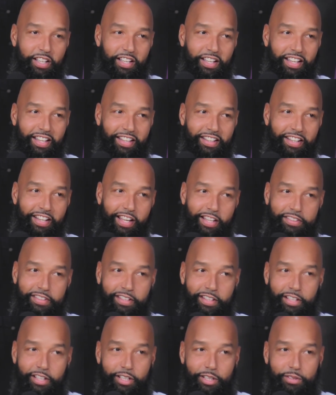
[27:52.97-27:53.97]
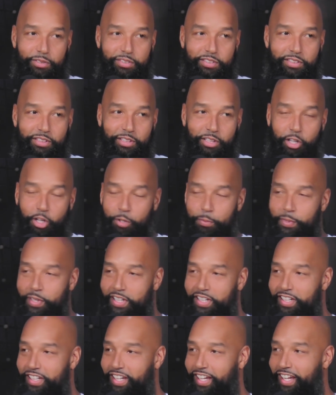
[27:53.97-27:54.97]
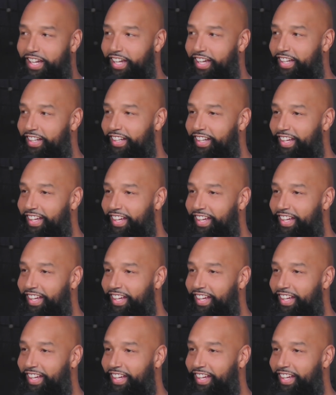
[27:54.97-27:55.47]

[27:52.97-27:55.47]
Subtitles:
and nothing else, you know what I mean? And